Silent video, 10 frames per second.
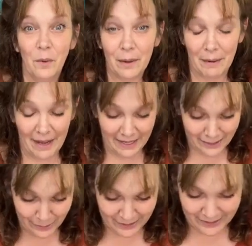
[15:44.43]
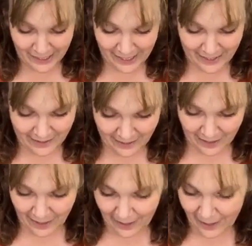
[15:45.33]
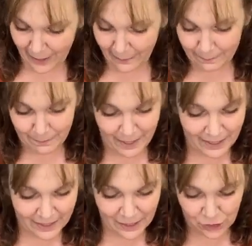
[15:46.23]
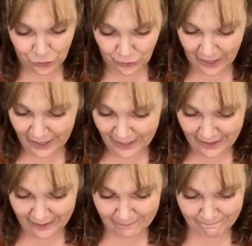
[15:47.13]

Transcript: What am I doing today? I'm making this tray.